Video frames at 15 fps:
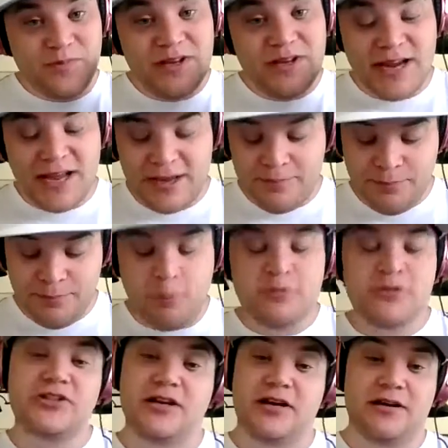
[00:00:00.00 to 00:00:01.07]
Nick
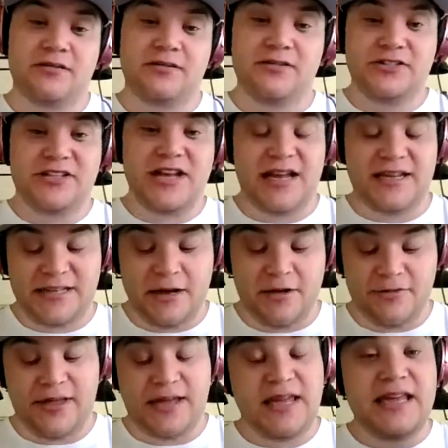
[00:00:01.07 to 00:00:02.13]
Bosa stays
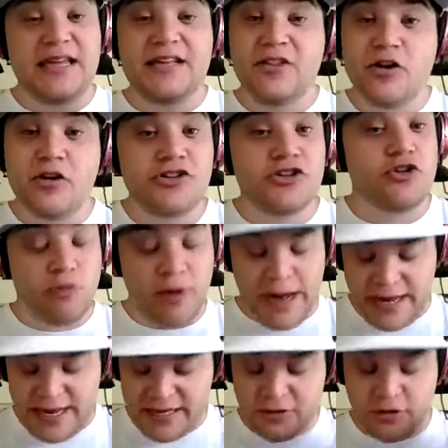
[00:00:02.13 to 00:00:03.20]
healthy. He looks
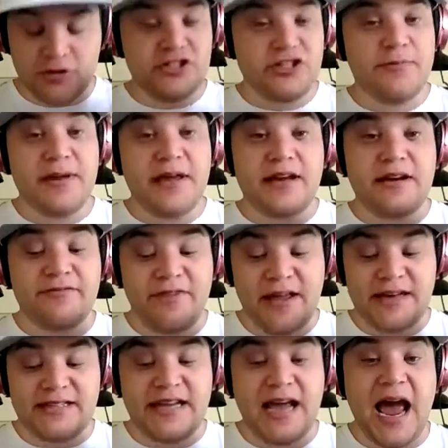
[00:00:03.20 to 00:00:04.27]
great. He looks to be in
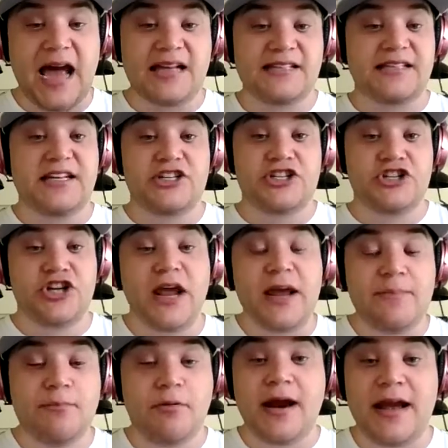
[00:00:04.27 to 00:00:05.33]
fantastic
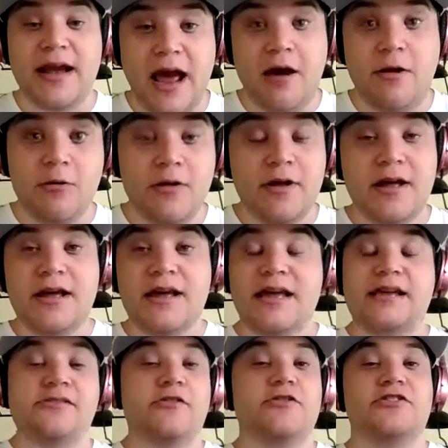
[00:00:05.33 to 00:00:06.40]
shape right now.
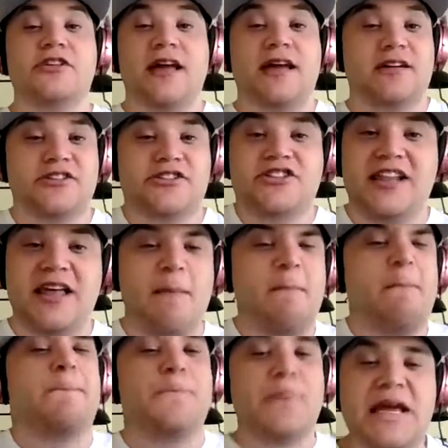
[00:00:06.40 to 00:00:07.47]
He looks like a
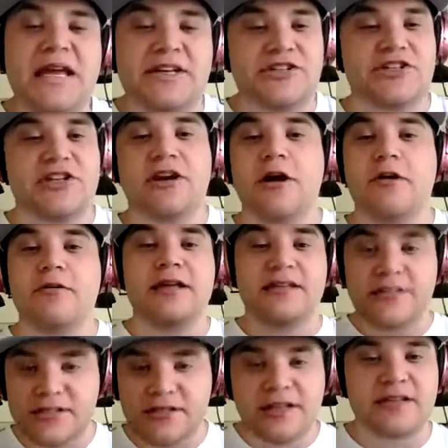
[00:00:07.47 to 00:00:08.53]
slim beast.
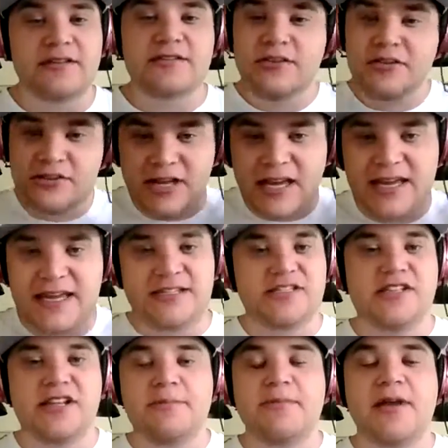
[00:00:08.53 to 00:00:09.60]
He's looks like he's
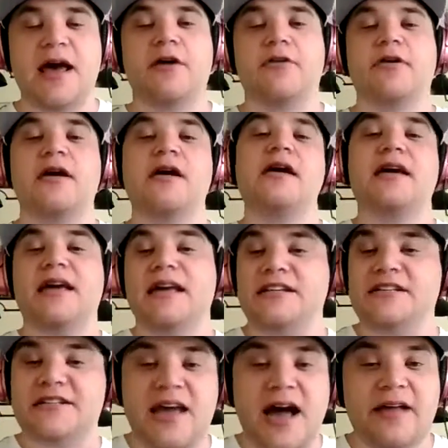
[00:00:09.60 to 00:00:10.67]
slimmed down.
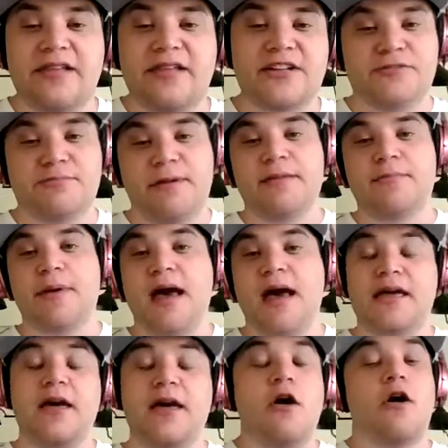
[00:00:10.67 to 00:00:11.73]
He's got that speed
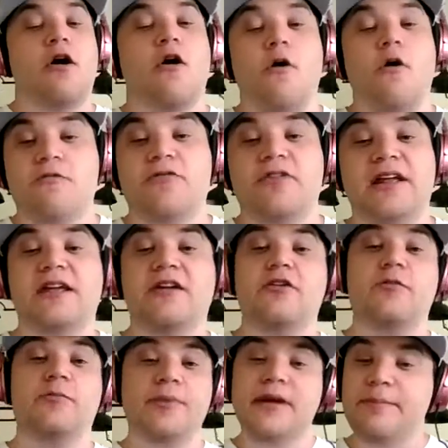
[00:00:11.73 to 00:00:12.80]
back. Hopefully
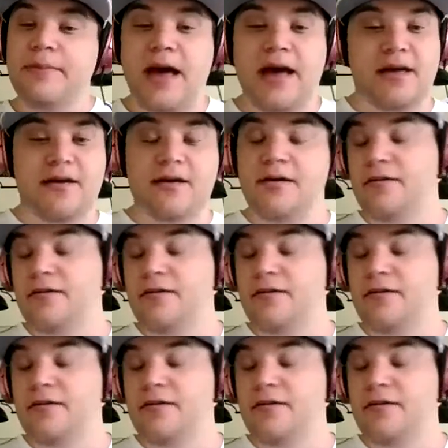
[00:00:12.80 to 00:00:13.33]
he'll be back